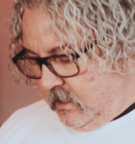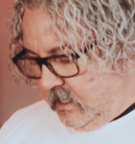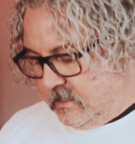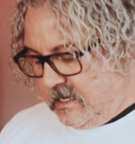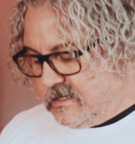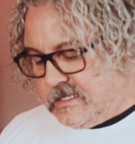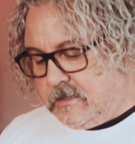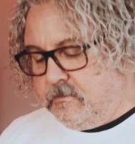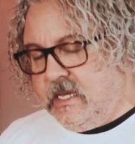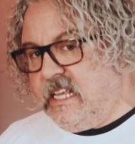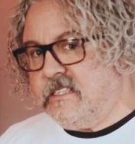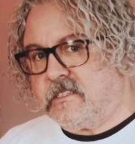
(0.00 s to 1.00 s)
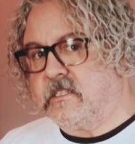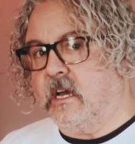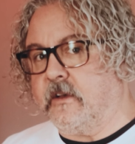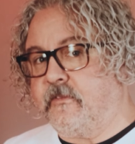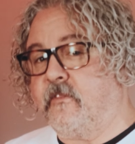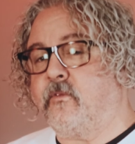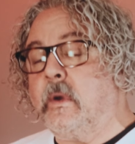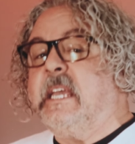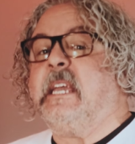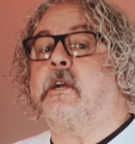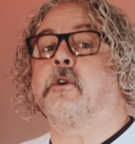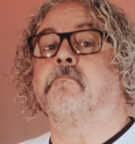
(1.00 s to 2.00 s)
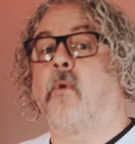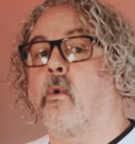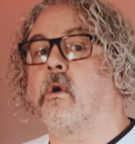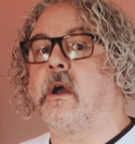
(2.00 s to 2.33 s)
It does some neat stuff. If we hear more